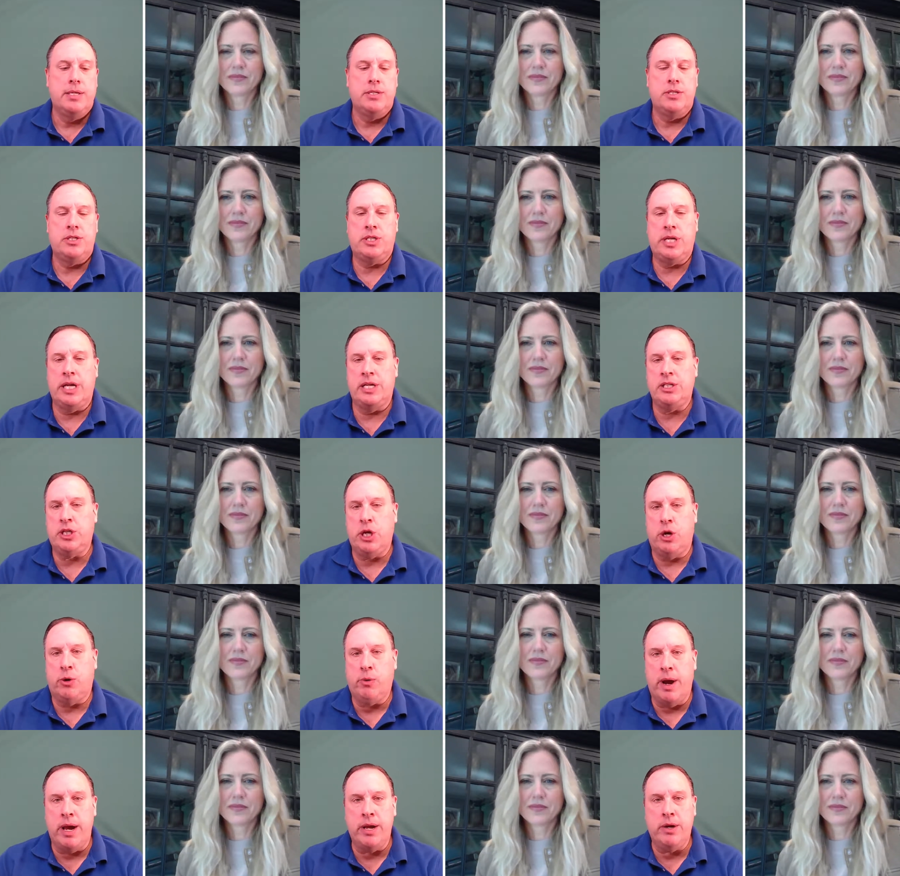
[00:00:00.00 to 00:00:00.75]

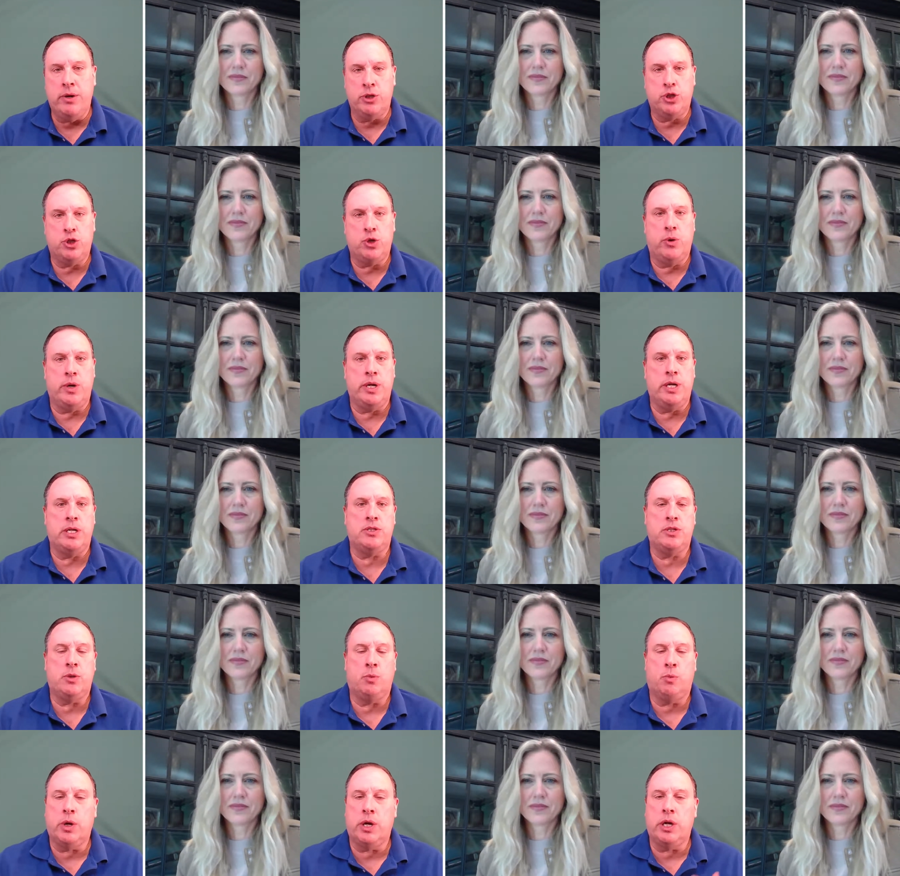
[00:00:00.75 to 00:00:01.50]
Speaker 1: Stacy Greiner has joined
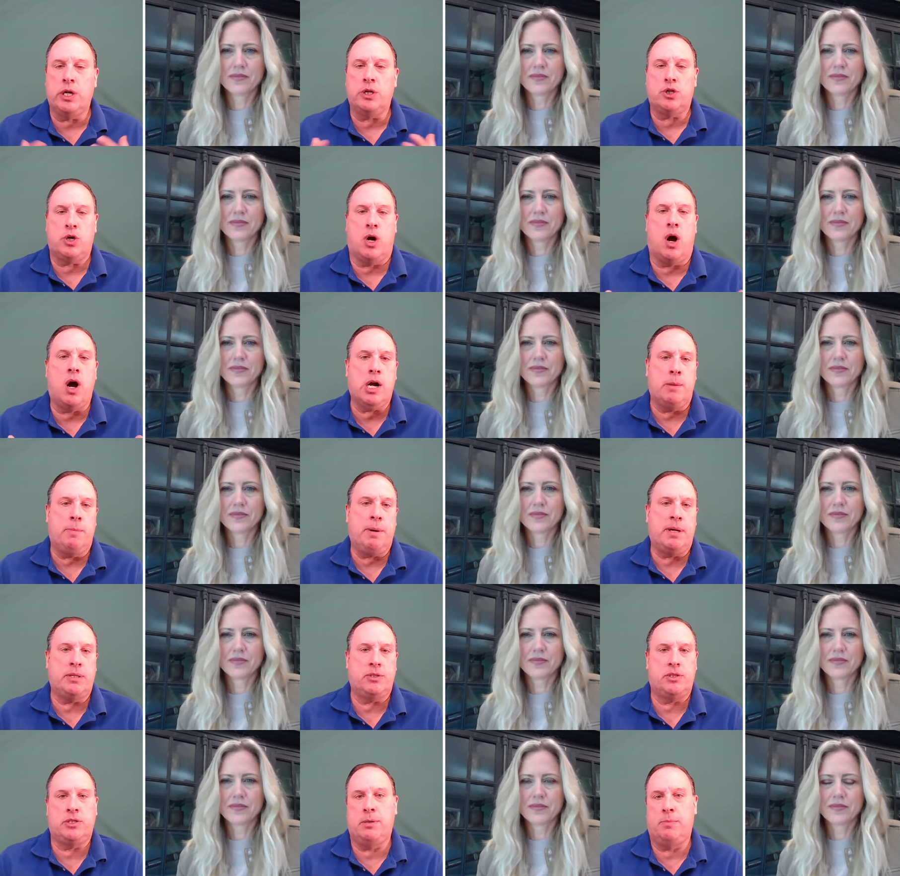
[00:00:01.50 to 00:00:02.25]
us, and we're going to talk
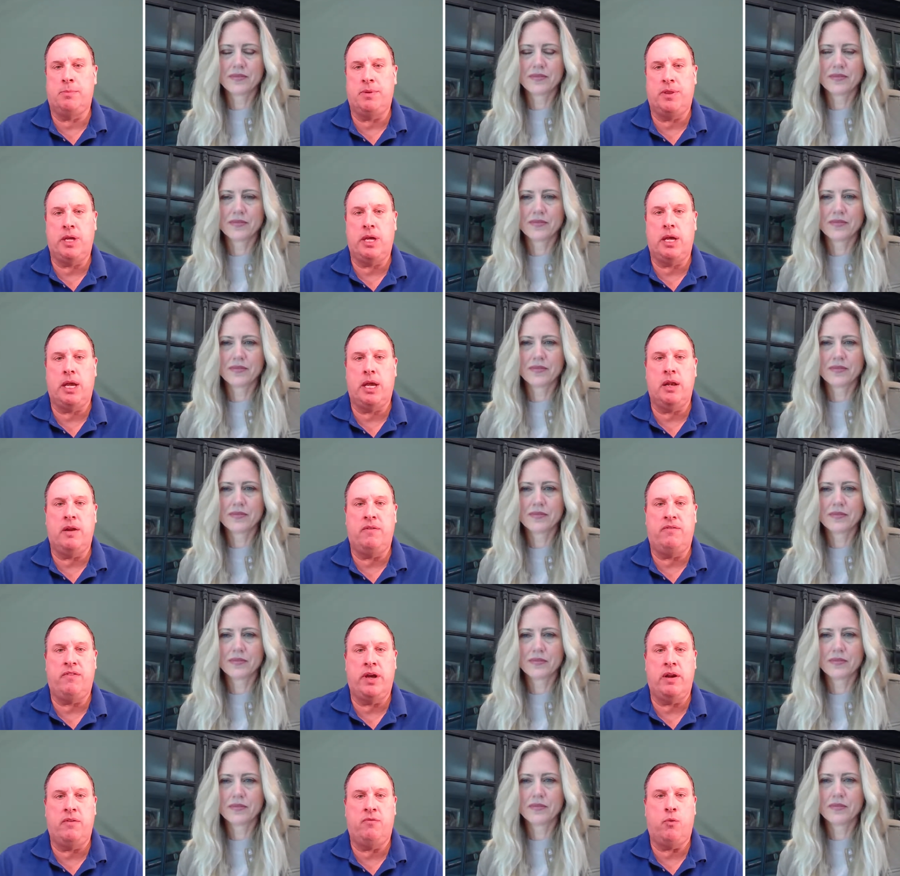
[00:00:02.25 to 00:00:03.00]
about some of the
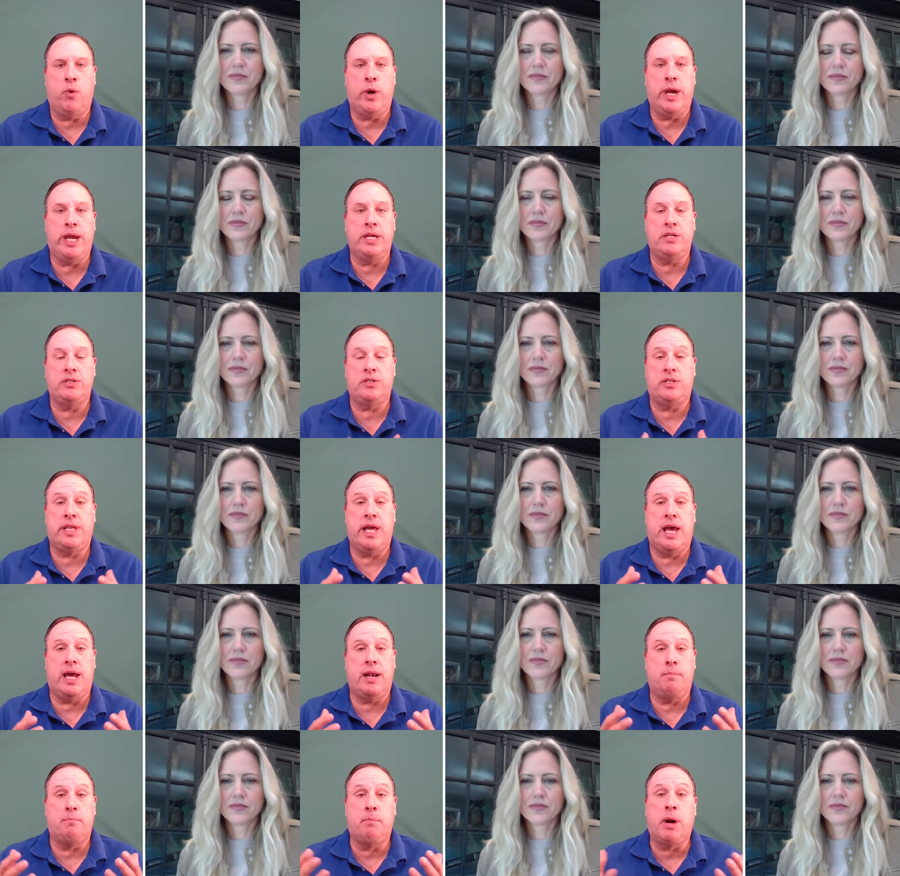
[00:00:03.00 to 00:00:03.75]
innovative ways
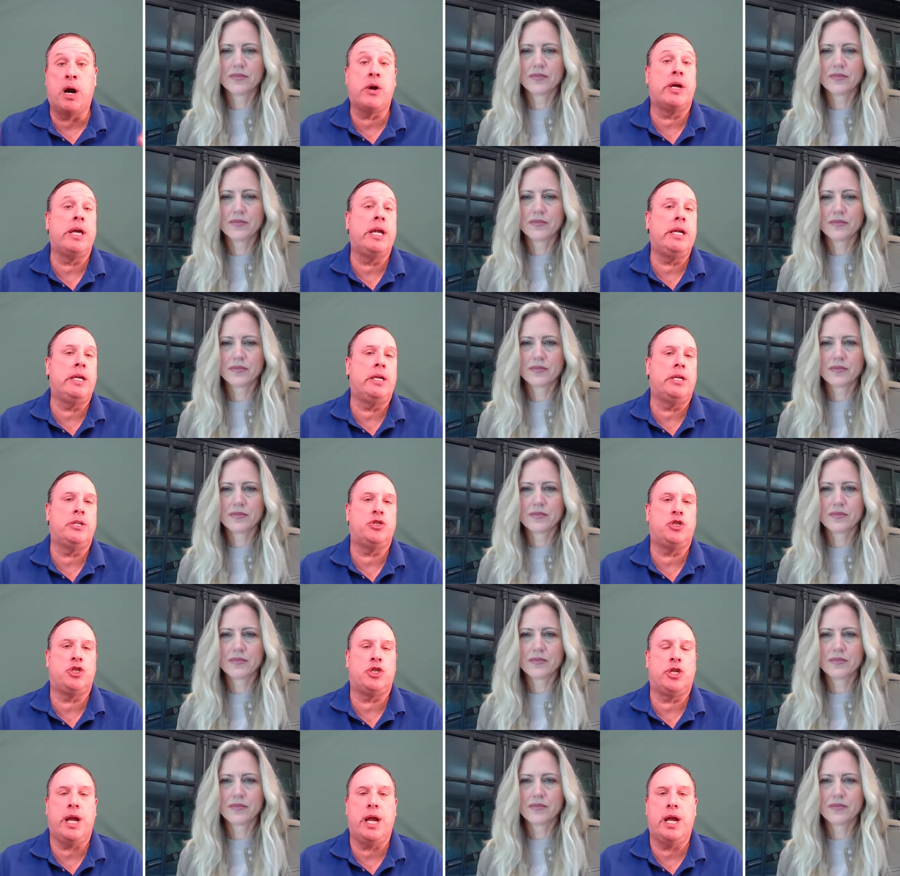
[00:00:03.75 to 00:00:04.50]
that marketing
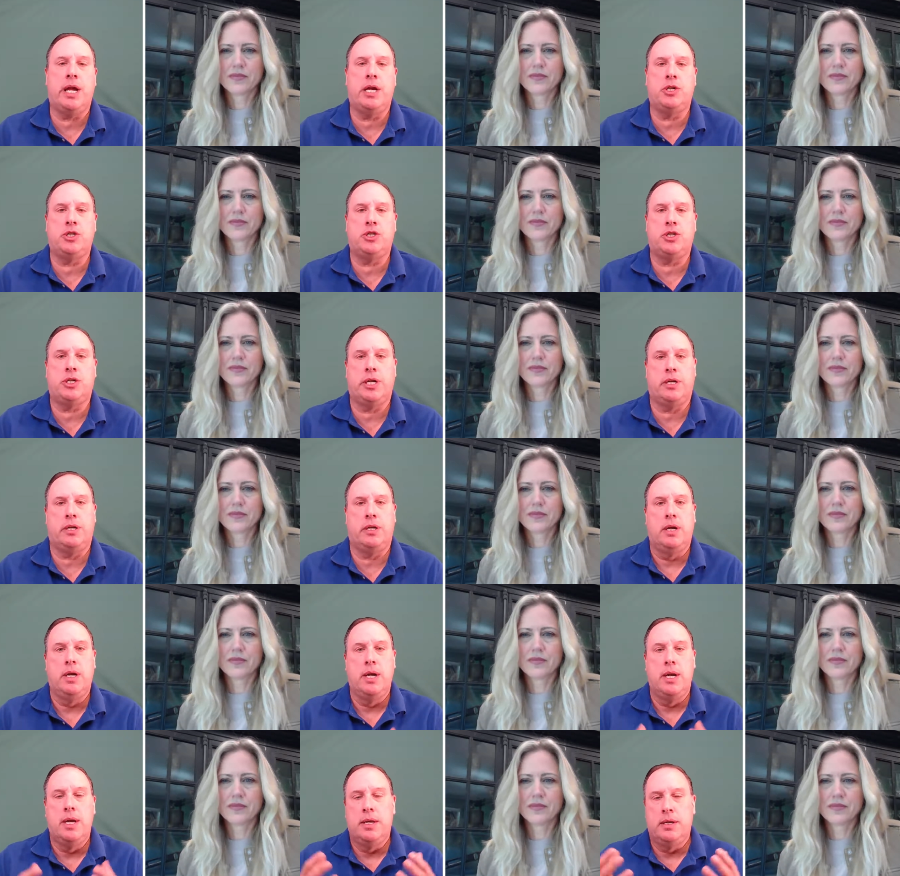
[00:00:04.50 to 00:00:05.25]
has changed
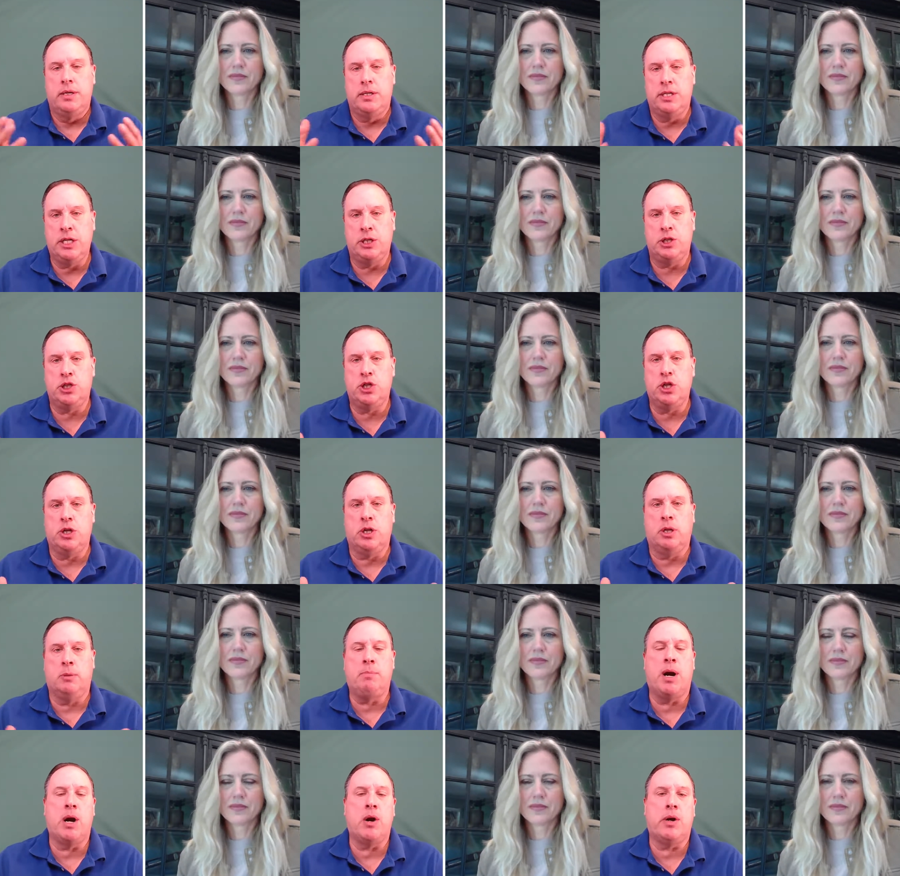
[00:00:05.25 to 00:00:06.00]
and
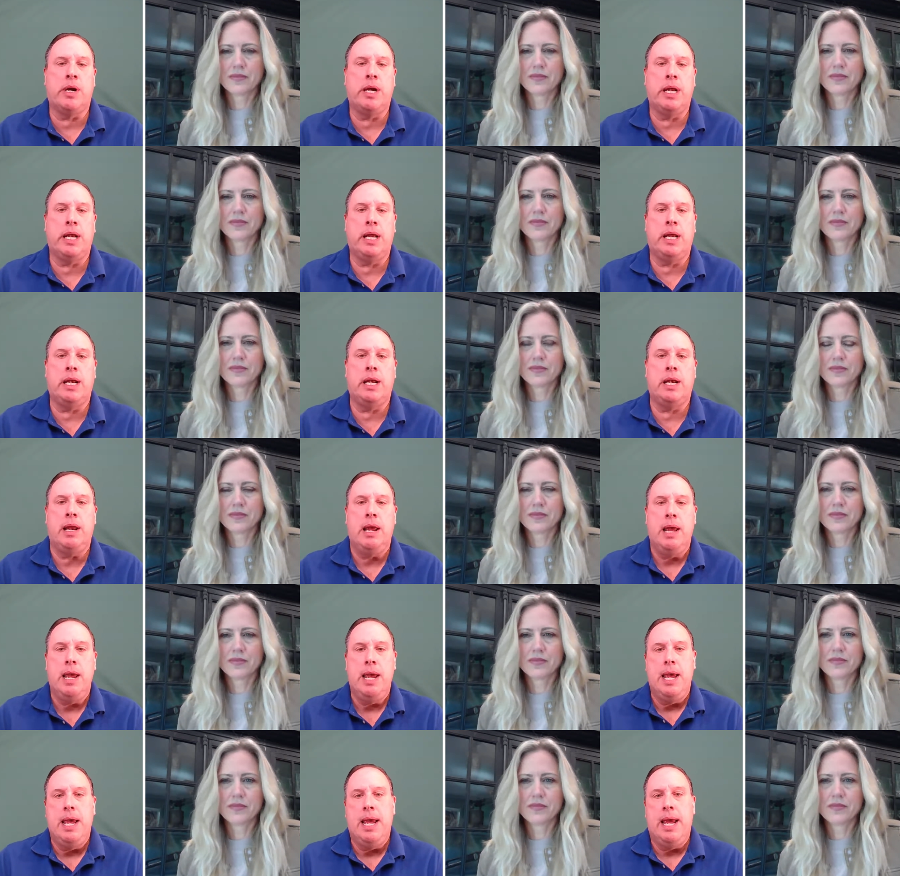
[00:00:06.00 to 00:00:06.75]
digital marketing.